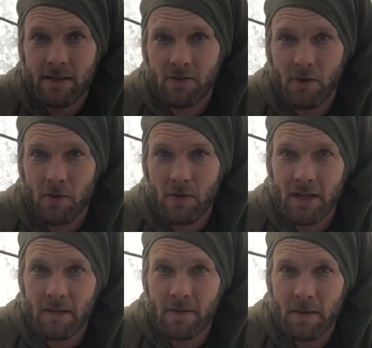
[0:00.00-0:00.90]
so
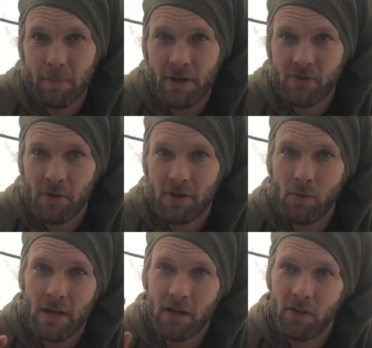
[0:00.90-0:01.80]
they pitch really
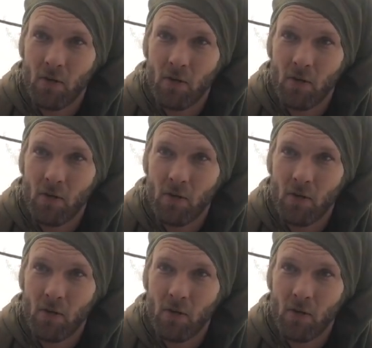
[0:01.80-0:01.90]
well,